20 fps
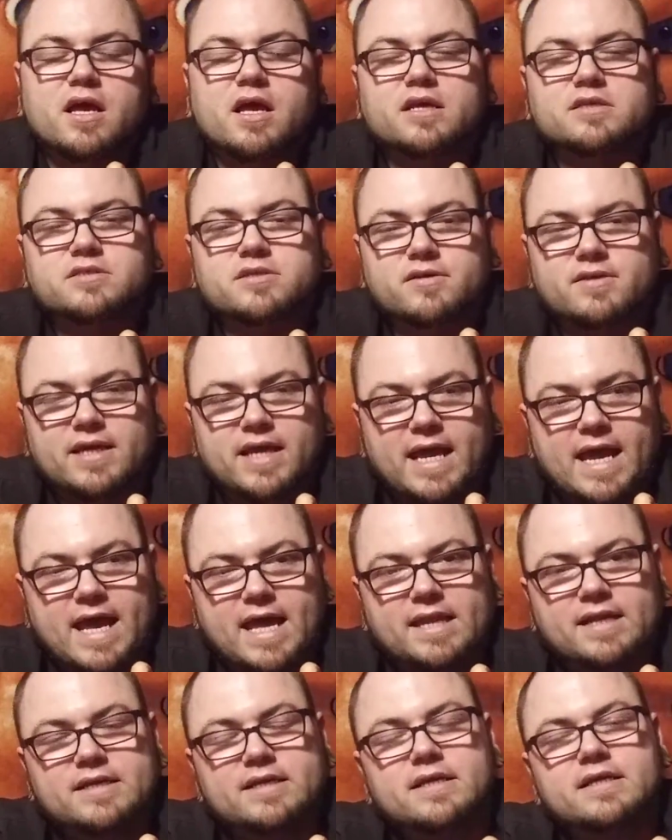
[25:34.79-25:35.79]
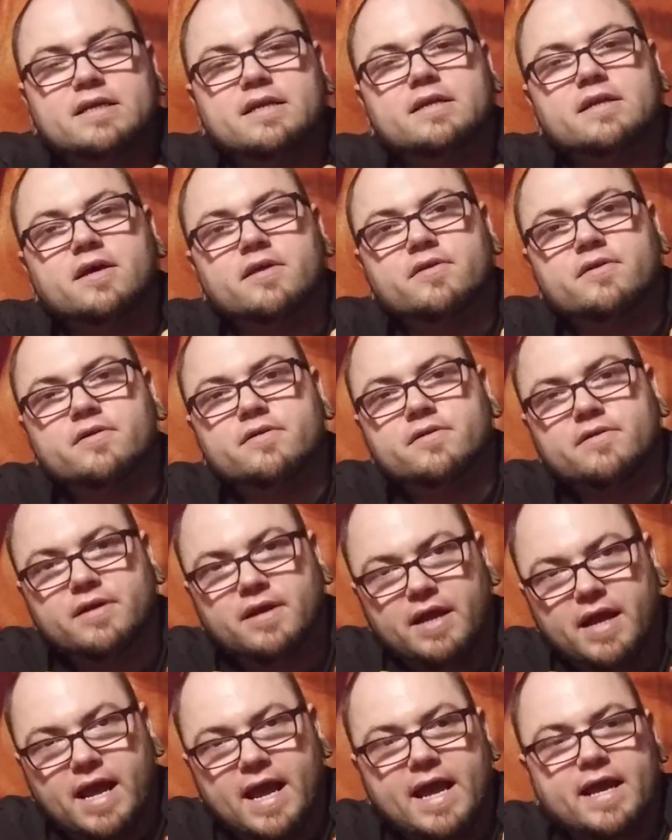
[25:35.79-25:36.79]
So they added in another
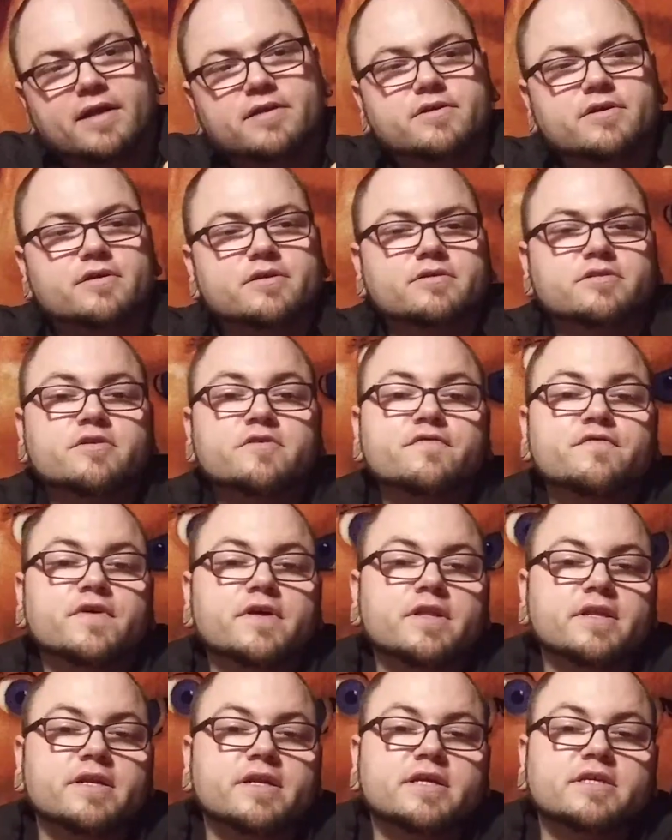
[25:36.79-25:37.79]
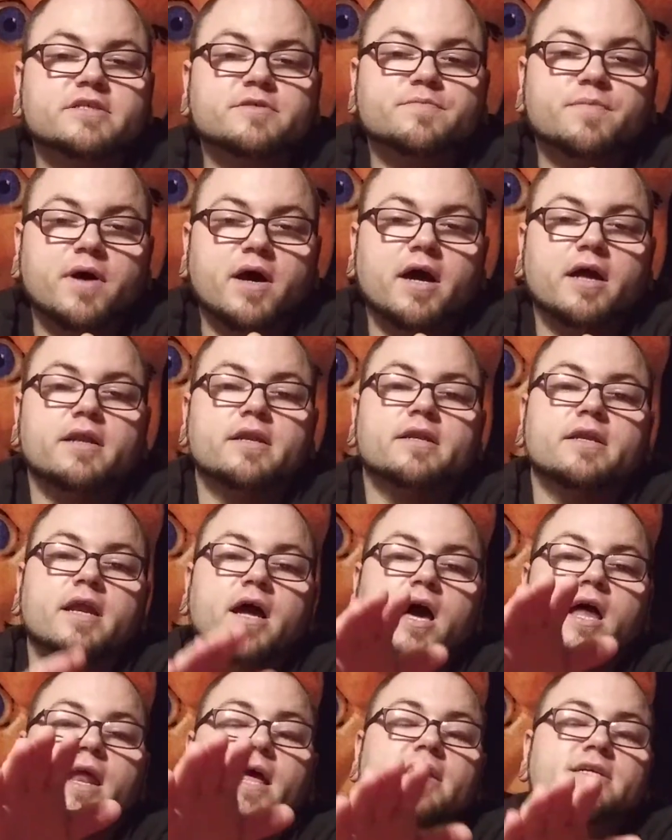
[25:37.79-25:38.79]
actor to fill in his spot,
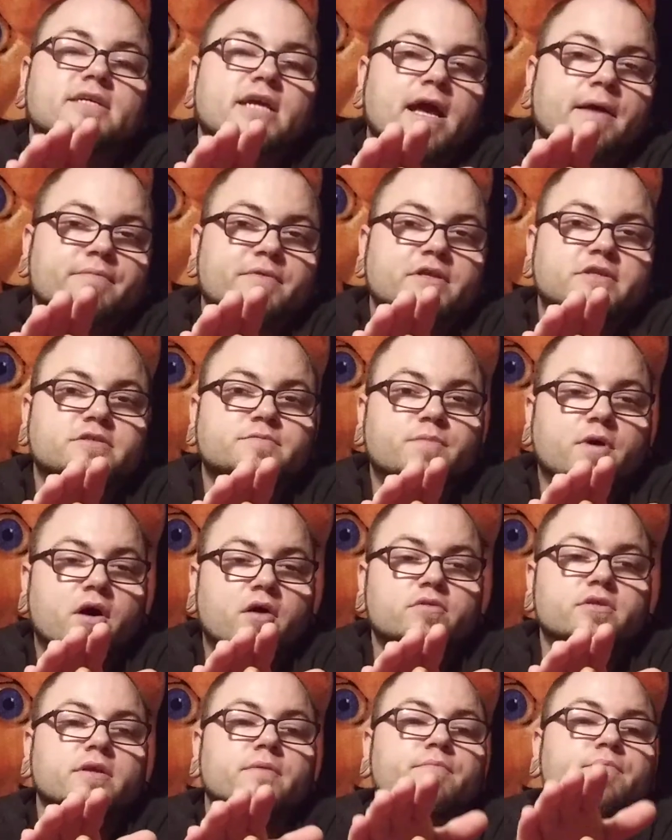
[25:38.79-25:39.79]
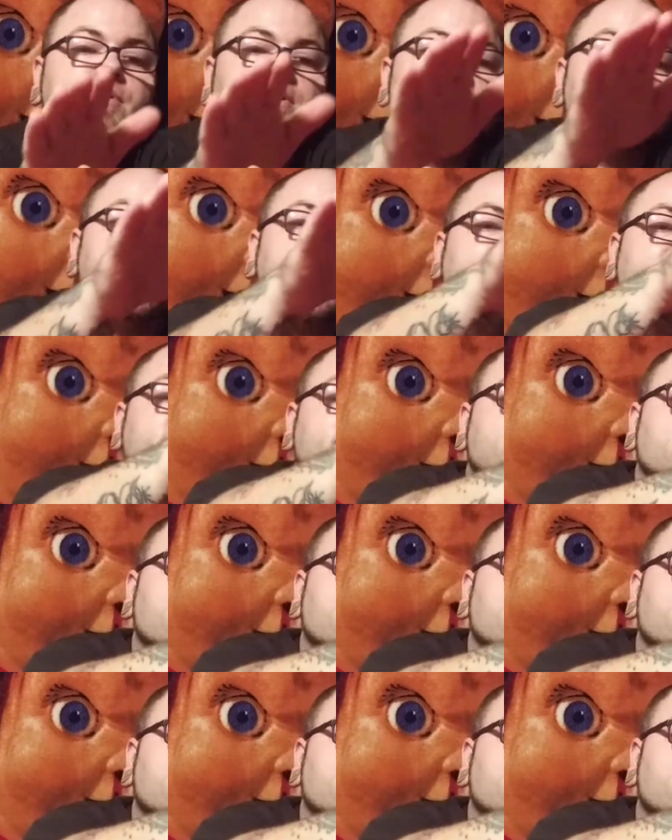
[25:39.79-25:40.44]
not as Captain Spaulding, but as